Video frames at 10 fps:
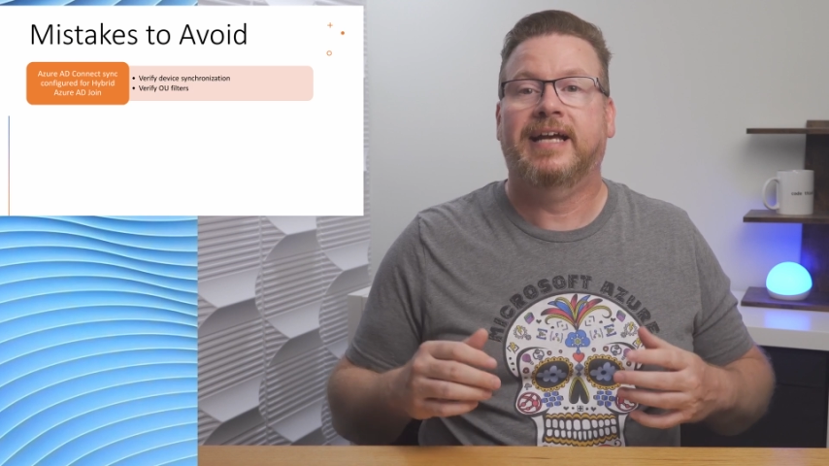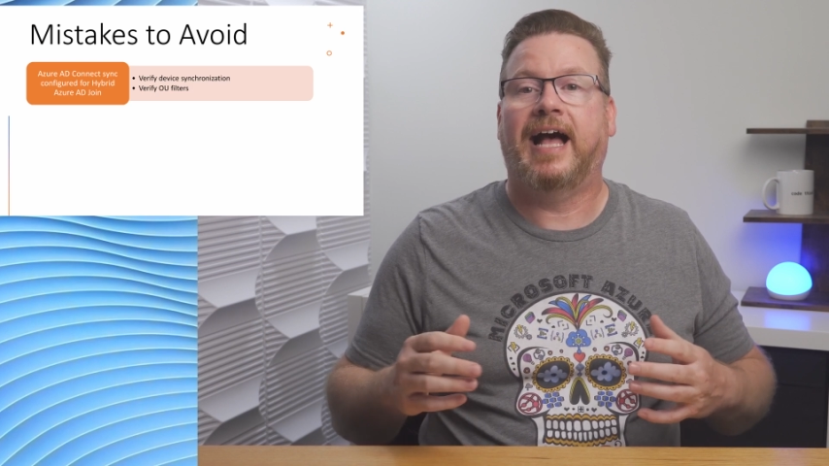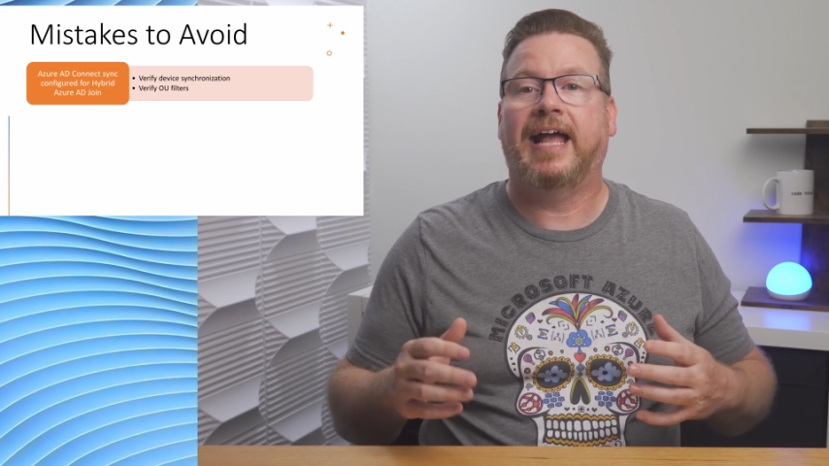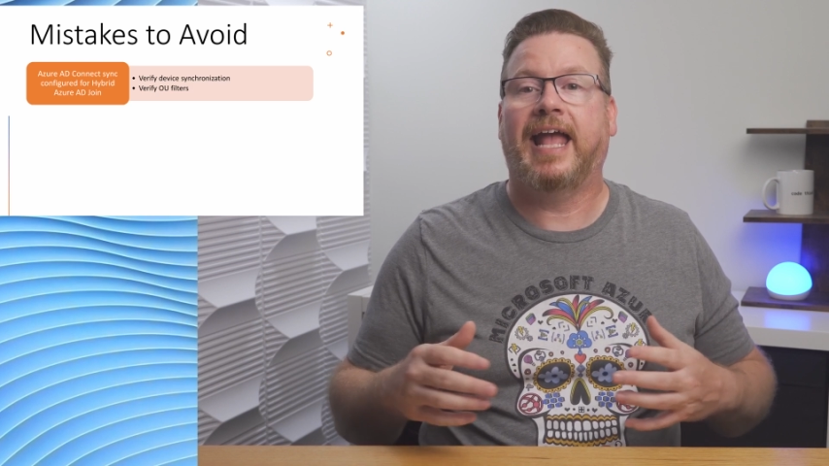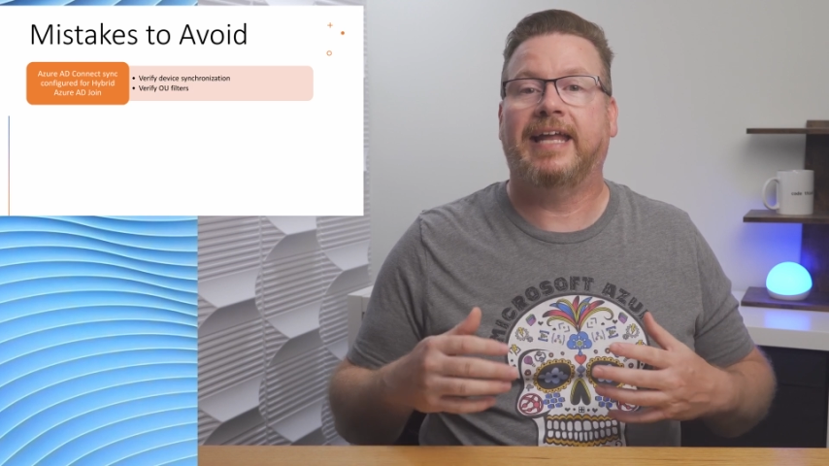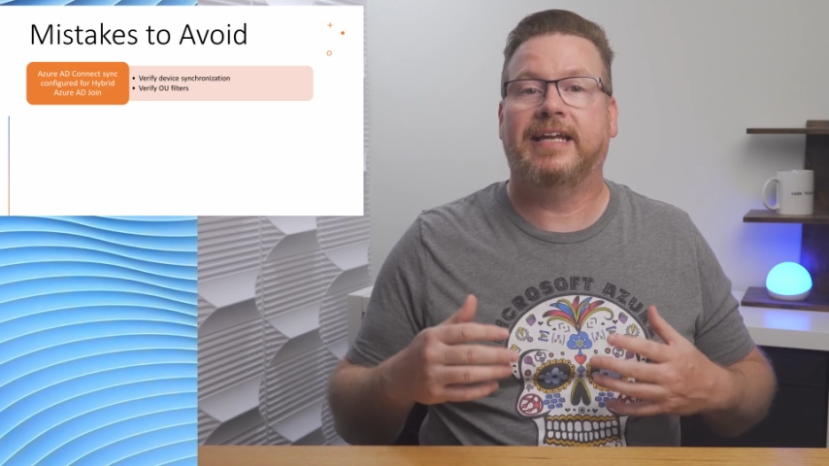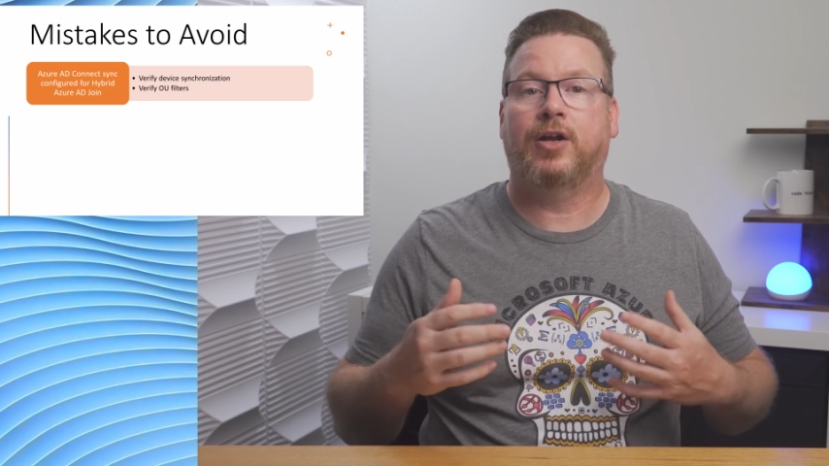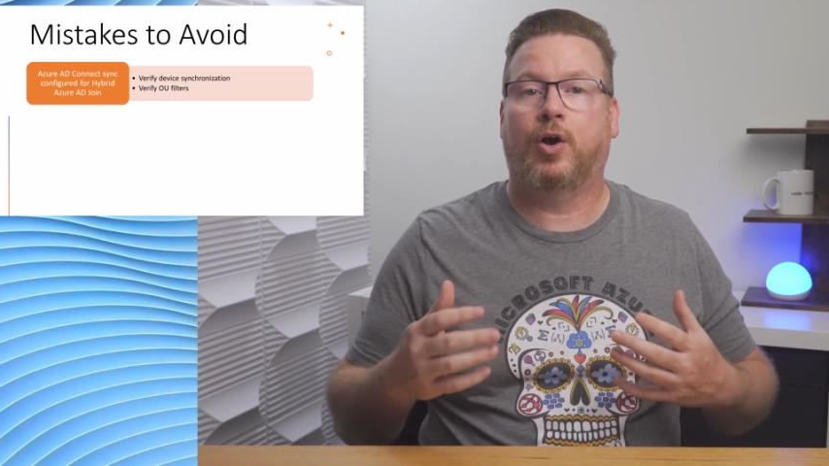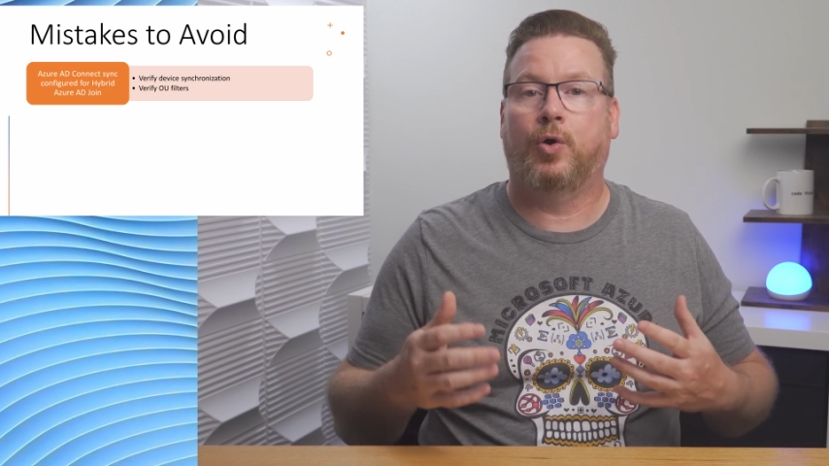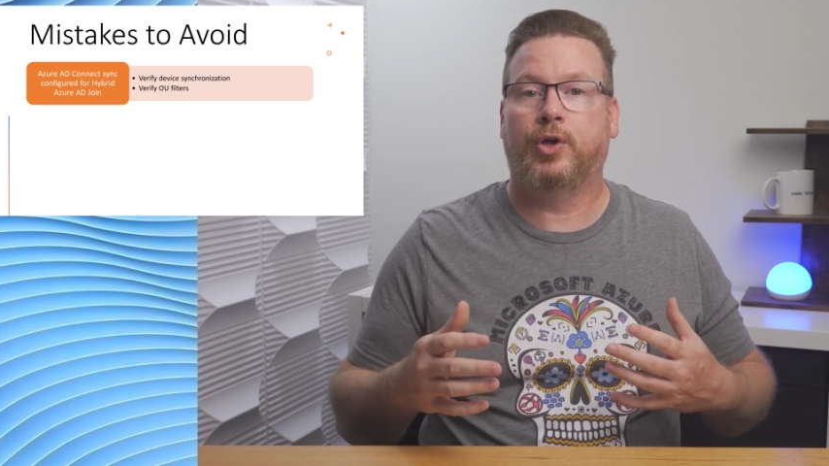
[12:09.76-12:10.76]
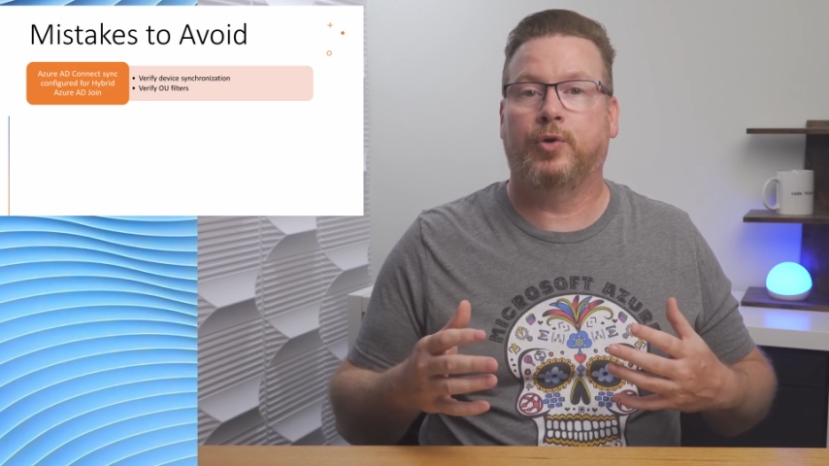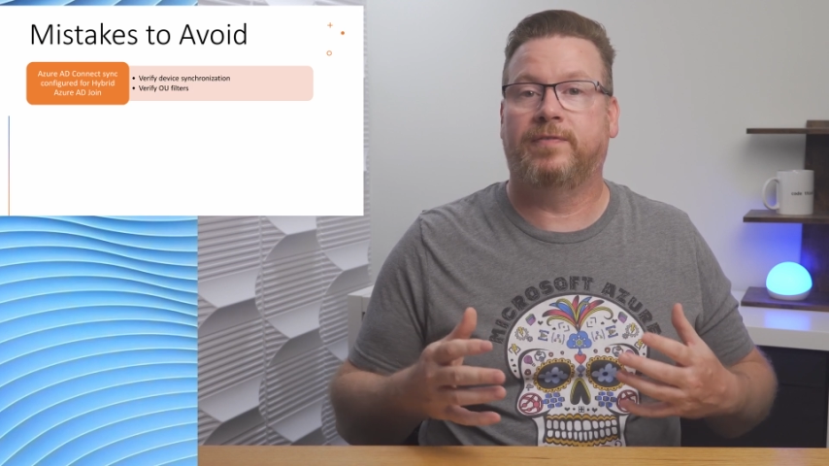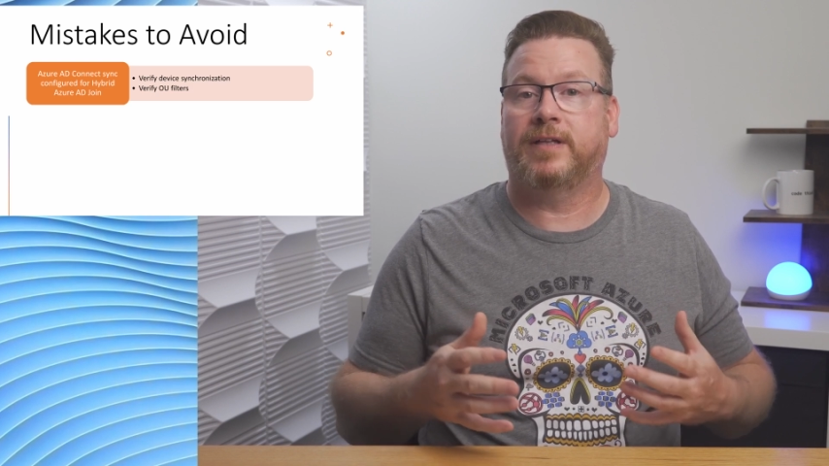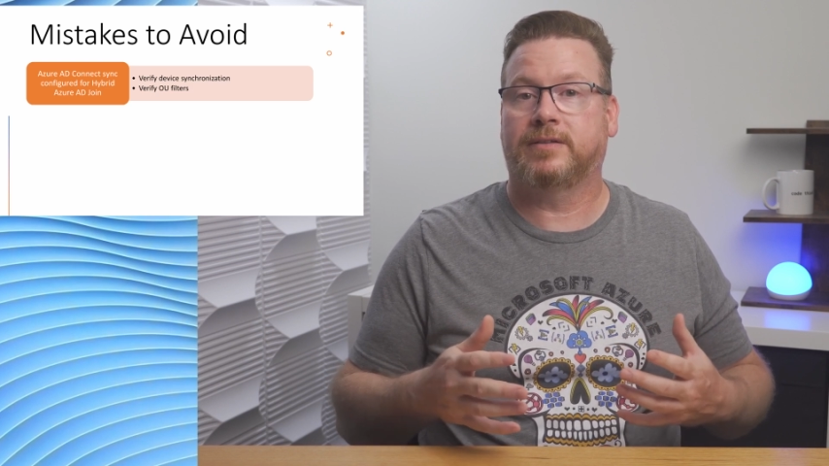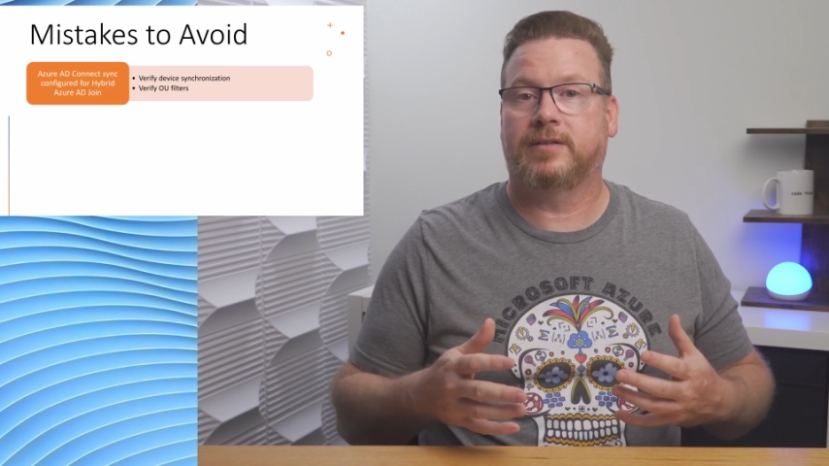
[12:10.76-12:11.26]
I had an OU
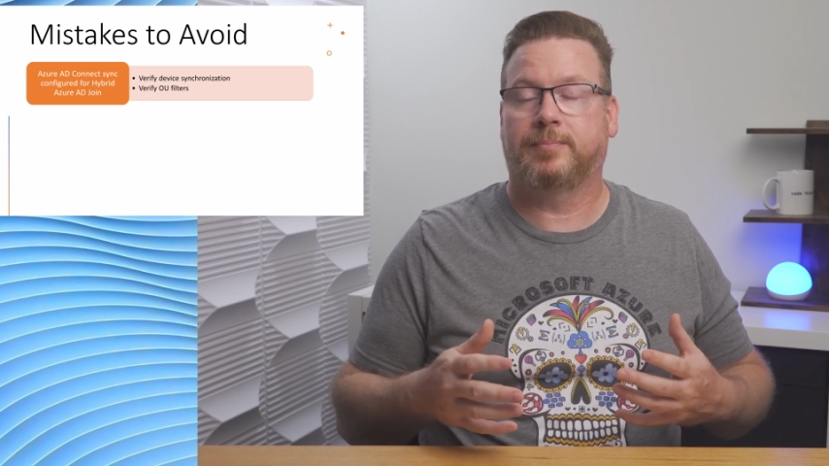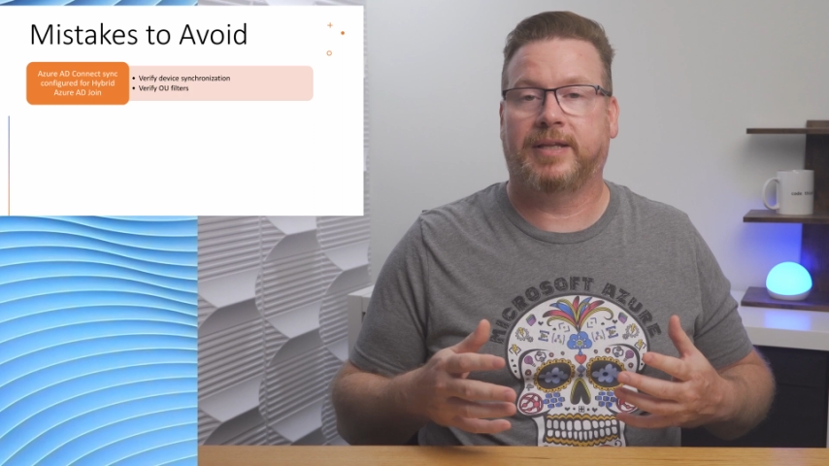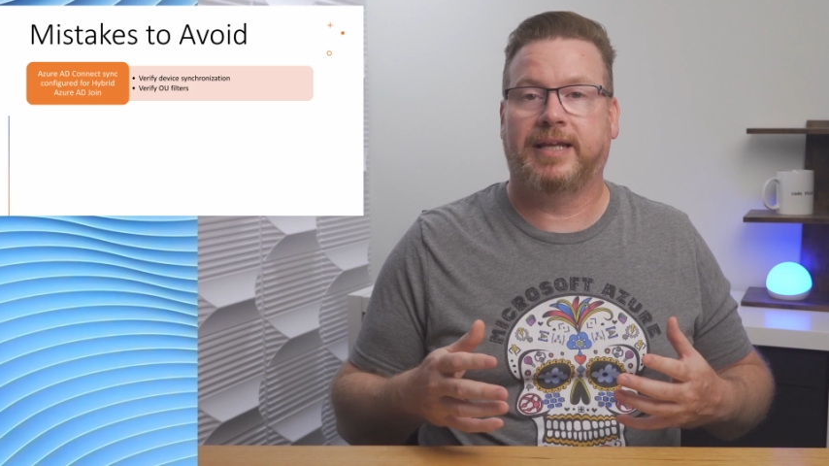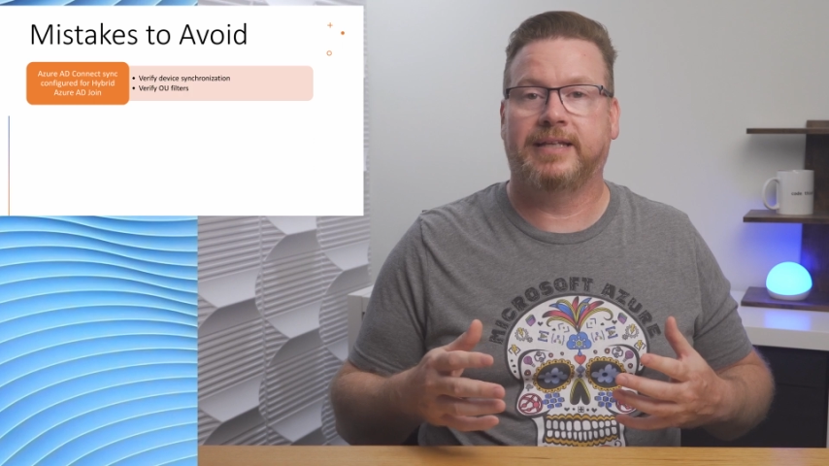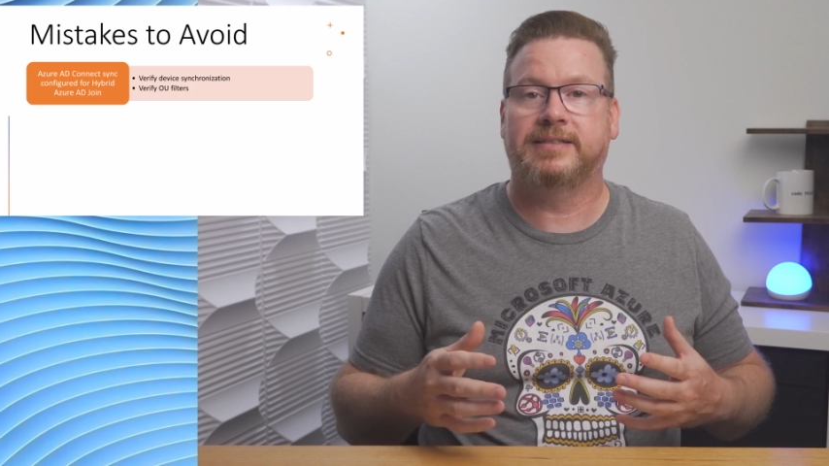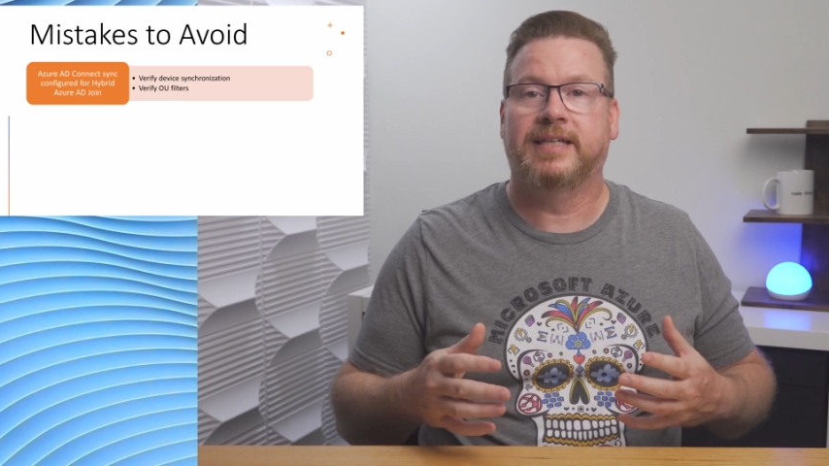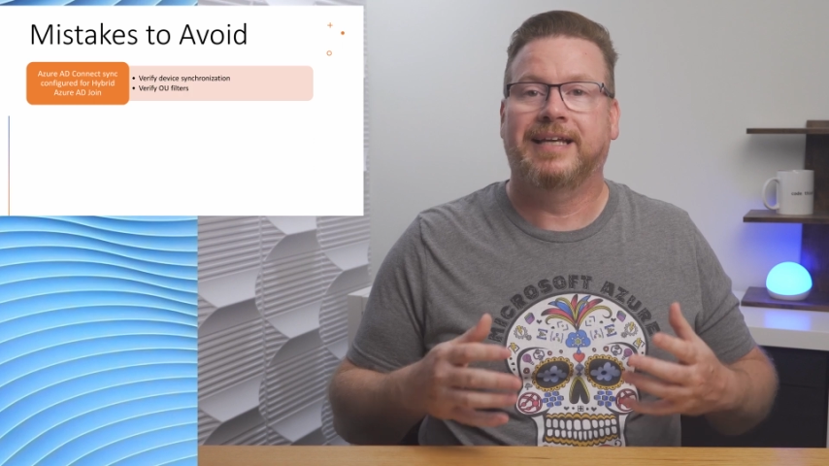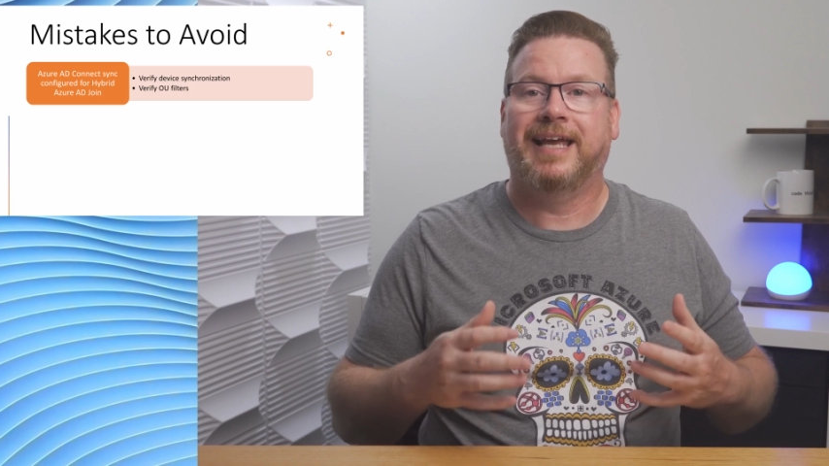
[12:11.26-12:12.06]
filter in place,